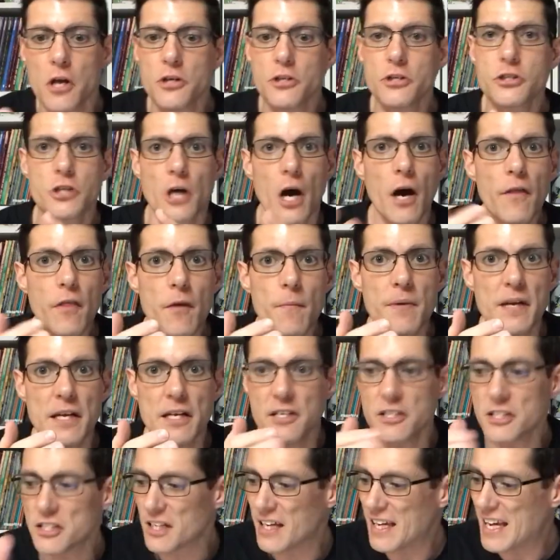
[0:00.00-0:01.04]

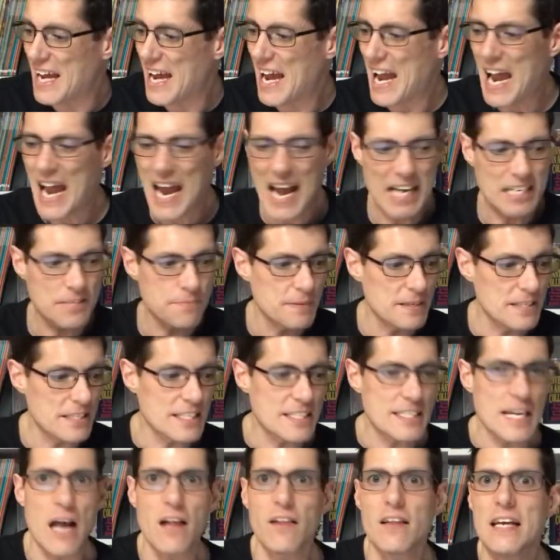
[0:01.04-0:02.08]
Sotheby's has been
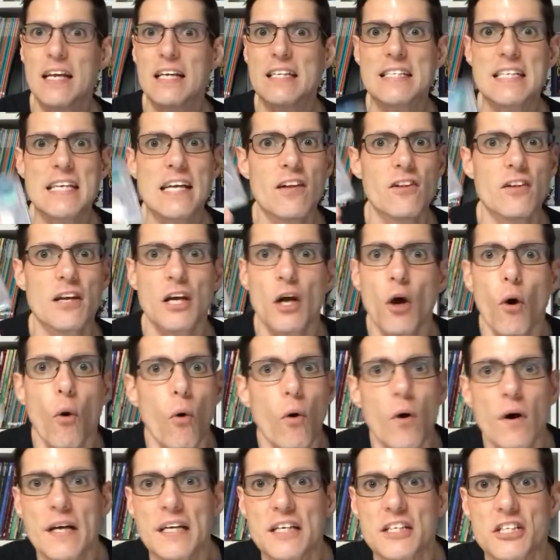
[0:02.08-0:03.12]
selling and dealing
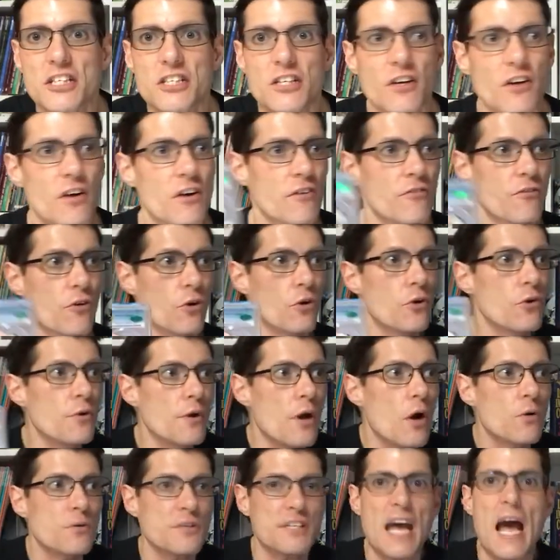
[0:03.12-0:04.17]
coins for who
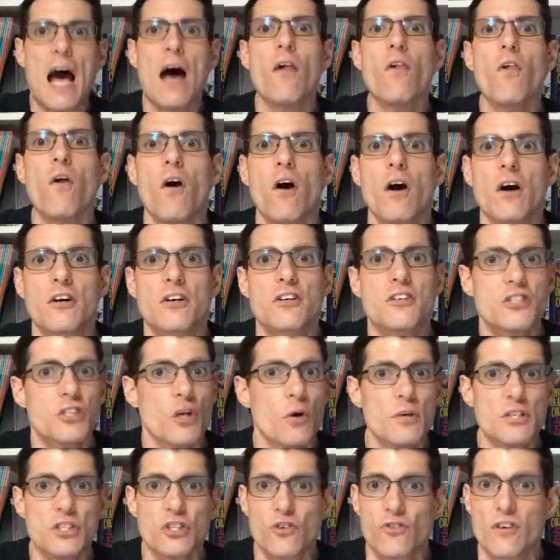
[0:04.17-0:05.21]
knows how long.
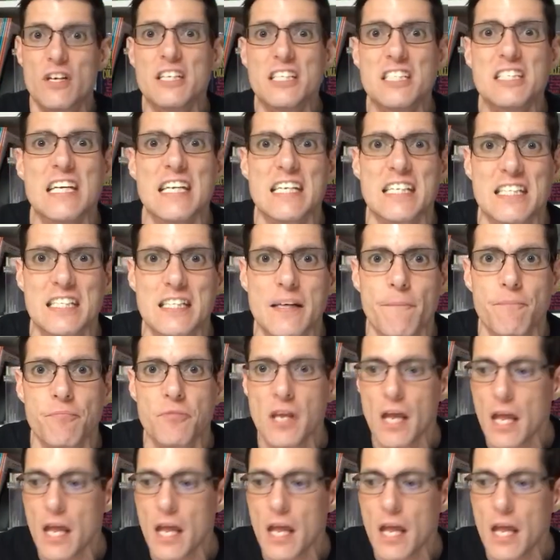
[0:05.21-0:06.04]
So is Christie's.